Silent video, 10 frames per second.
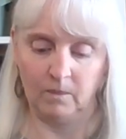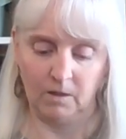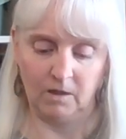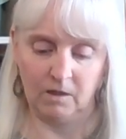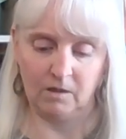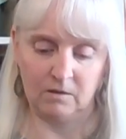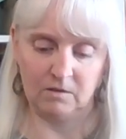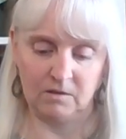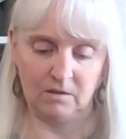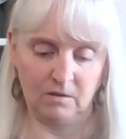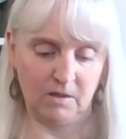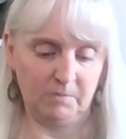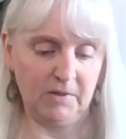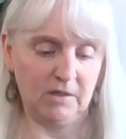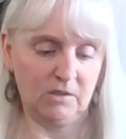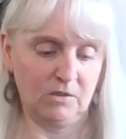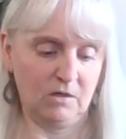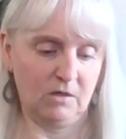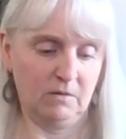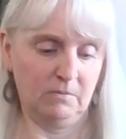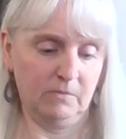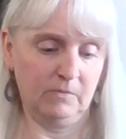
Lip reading: and I picked up